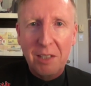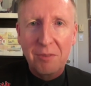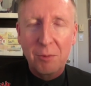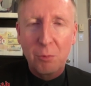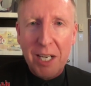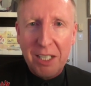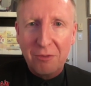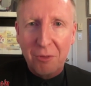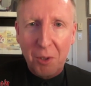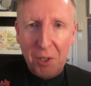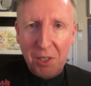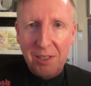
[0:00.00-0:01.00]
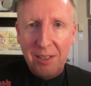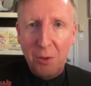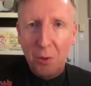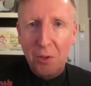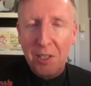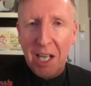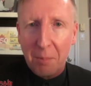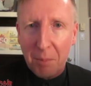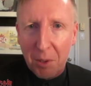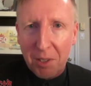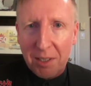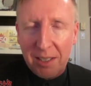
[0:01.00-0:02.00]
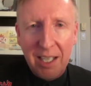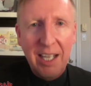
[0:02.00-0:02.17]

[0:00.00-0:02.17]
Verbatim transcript: of the rainforests in northern Cambodia.